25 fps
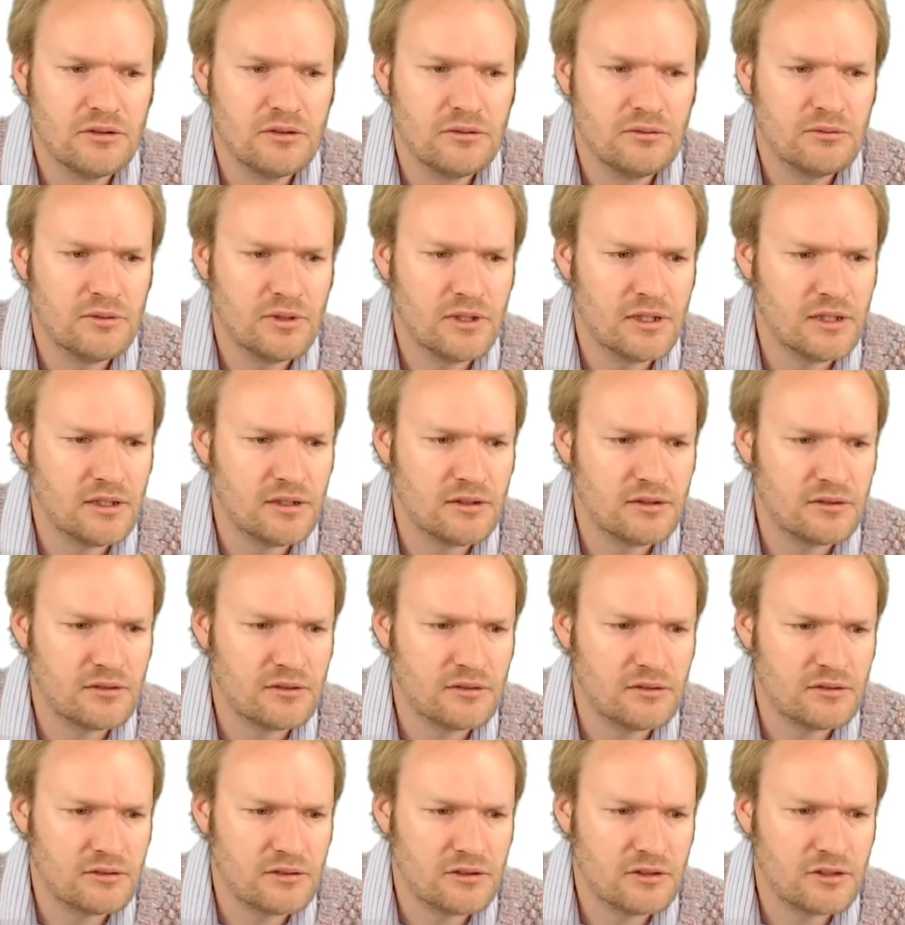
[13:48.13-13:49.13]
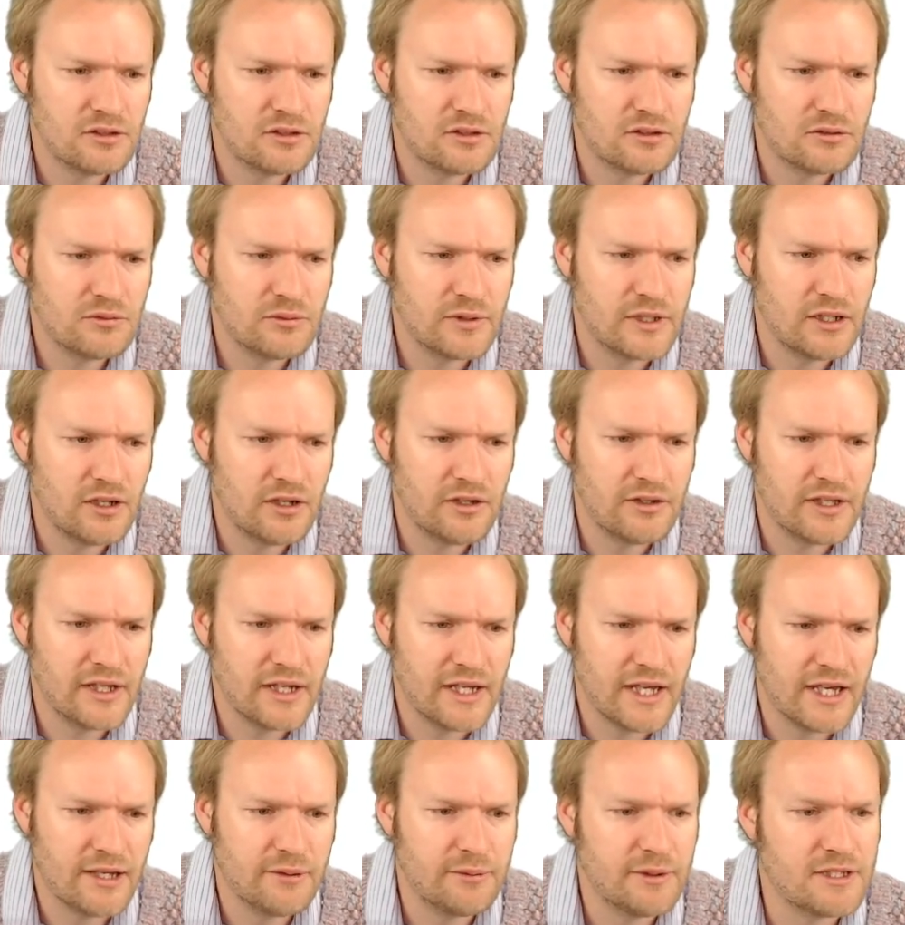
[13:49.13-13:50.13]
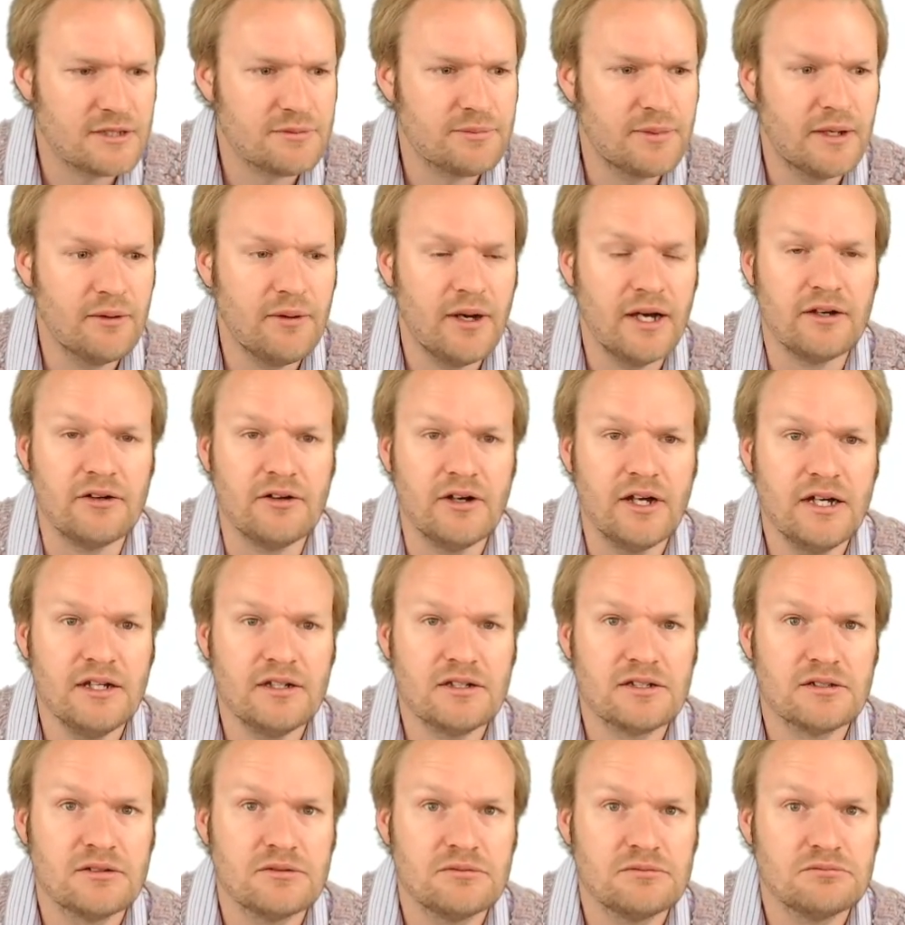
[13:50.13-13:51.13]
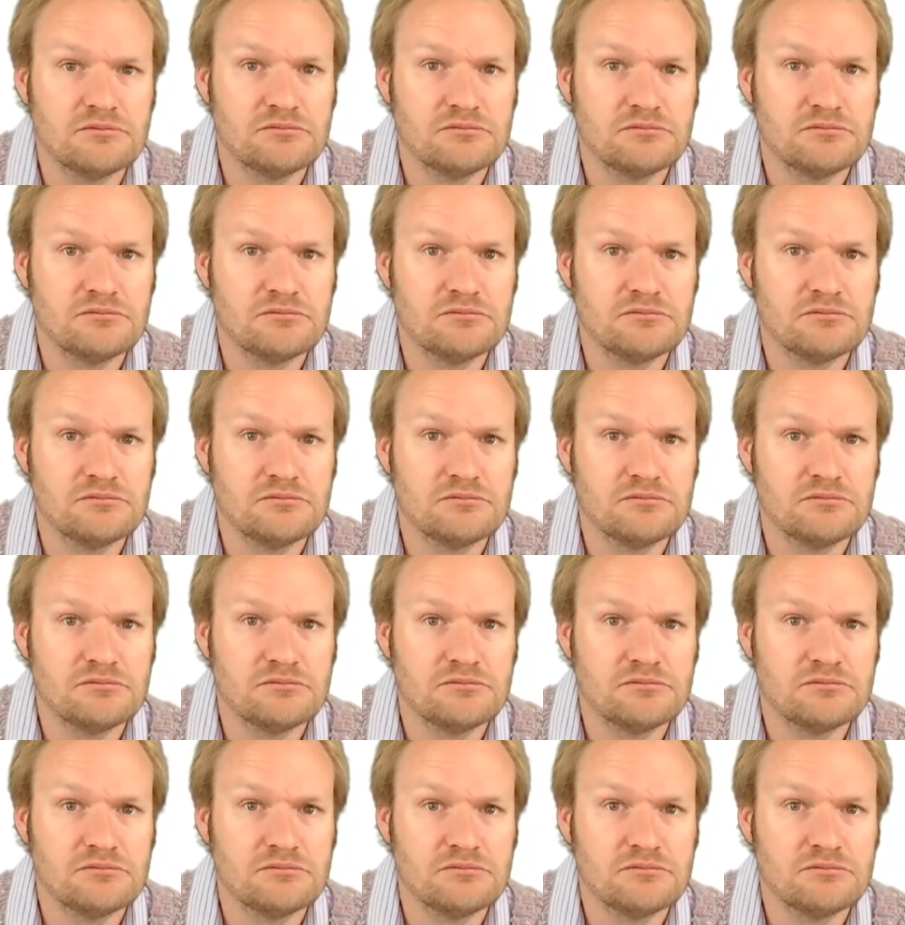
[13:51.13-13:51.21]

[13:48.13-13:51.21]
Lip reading: well, we know that a must be 1, right?